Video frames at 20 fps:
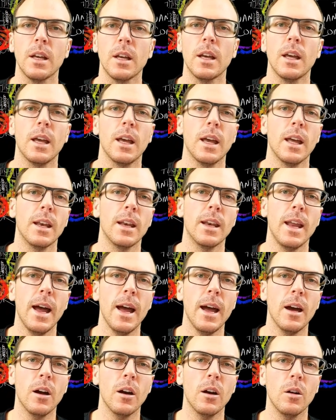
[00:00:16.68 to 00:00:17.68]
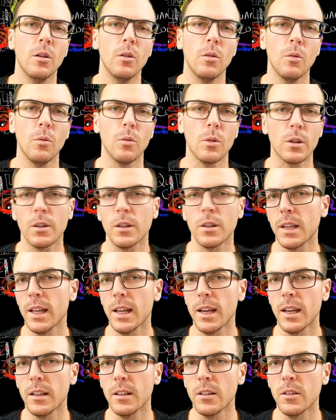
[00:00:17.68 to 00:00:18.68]
And now we're going to get
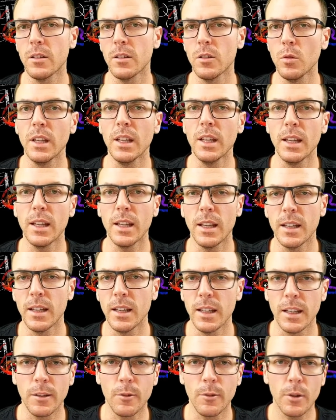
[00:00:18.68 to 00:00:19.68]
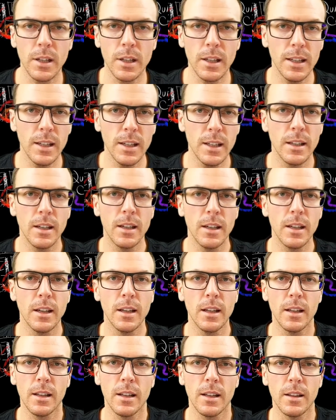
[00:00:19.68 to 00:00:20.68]
into the nitty-gritty,
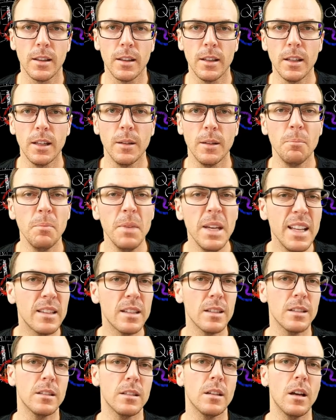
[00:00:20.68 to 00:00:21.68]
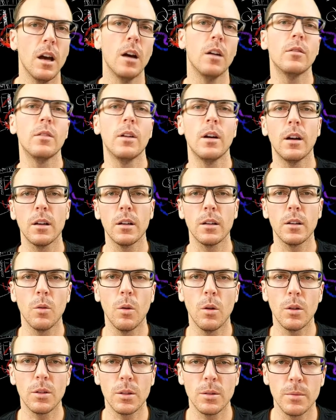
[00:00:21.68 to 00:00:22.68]
the meat of
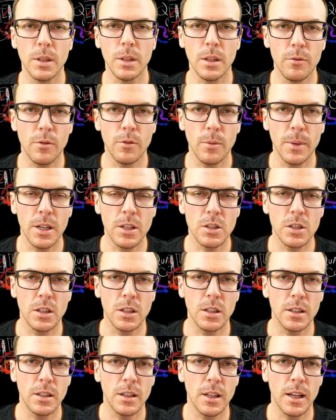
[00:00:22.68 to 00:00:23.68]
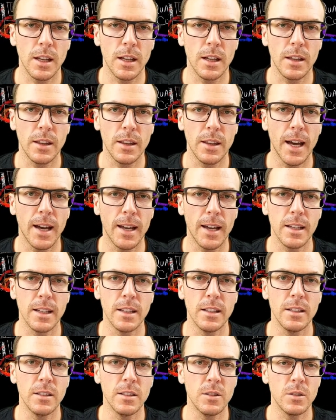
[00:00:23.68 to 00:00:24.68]
quantum information, and that
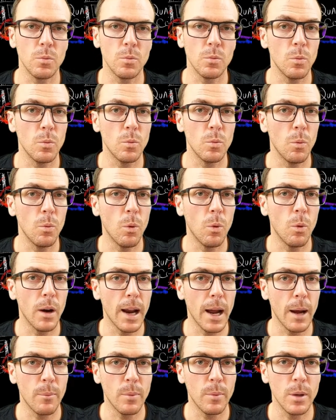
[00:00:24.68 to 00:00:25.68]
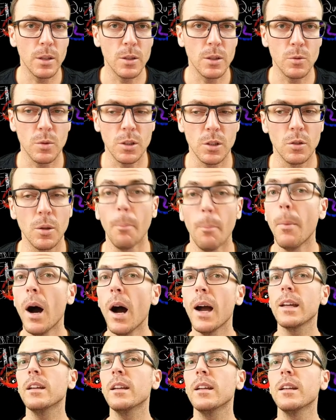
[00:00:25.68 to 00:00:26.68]
is what happens when you
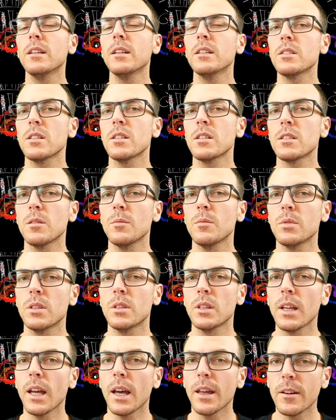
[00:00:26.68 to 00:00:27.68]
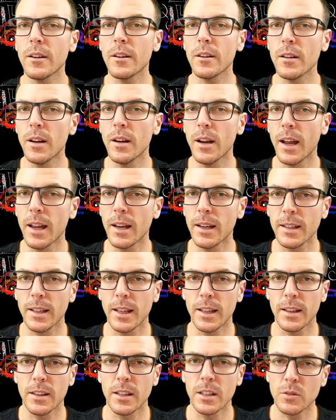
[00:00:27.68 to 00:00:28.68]
combine systems together and
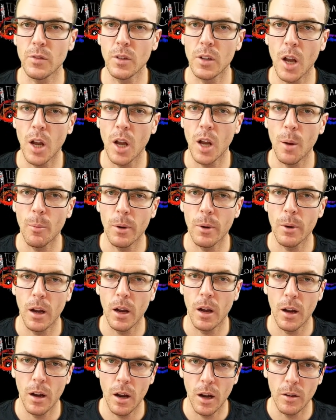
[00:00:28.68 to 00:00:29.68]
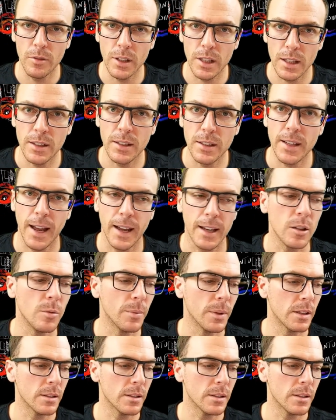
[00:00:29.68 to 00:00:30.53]
get this phenomena of entanglement.